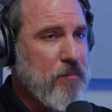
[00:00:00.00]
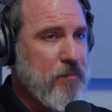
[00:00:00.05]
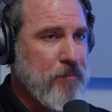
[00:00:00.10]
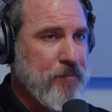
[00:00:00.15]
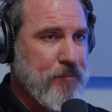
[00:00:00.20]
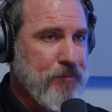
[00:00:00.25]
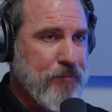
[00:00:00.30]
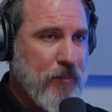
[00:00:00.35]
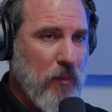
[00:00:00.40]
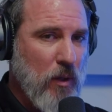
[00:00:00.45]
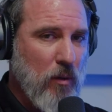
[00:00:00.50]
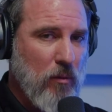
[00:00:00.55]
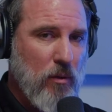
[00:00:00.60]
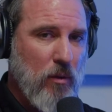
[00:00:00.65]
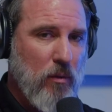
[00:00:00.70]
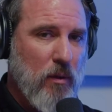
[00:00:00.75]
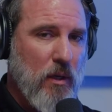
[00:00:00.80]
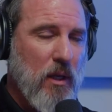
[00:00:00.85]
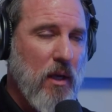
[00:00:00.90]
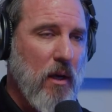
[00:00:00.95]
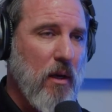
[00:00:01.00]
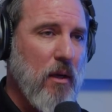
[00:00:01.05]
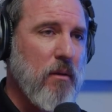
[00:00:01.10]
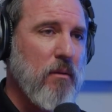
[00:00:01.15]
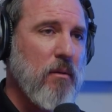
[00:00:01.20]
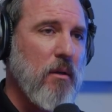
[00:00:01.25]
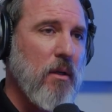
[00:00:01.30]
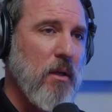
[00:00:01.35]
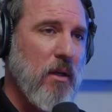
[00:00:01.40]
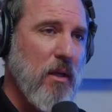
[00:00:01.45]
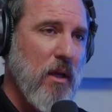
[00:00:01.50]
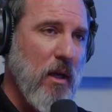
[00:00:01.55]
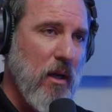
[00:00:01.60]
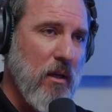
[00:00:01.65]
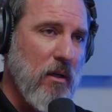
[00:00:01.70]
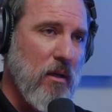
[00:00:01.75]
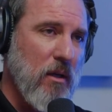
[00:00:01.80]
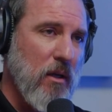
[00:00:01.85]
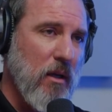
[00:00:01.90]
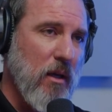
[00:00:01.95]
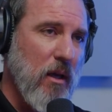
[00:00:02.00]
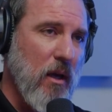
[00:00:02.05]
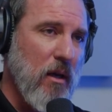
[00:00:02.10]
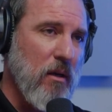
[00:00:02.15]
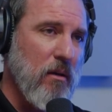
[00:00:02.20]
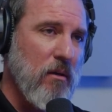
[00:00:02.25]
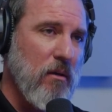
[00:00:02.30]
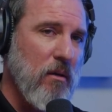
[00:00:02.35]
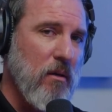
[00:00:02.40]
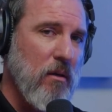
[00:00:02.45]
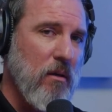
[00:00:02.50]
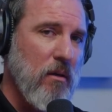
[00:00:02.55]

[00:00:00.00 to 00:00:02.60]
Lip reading: Go do it again and again and again.